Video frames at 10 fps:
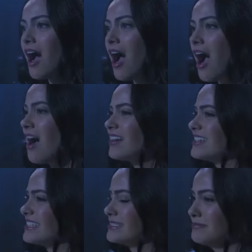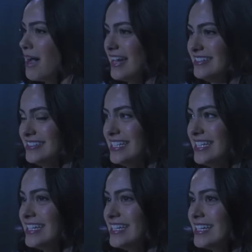Hugging my
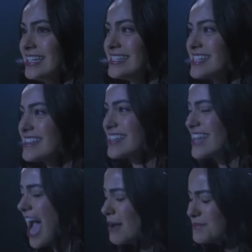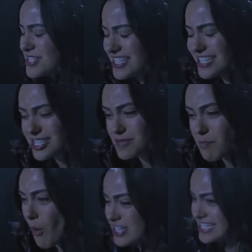knees and the captain is
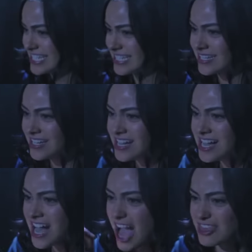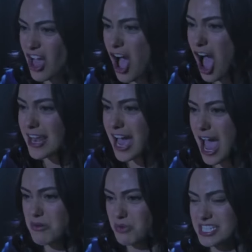pointing. I thought
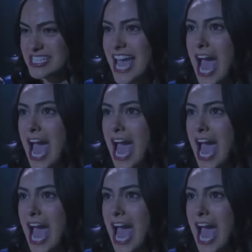I was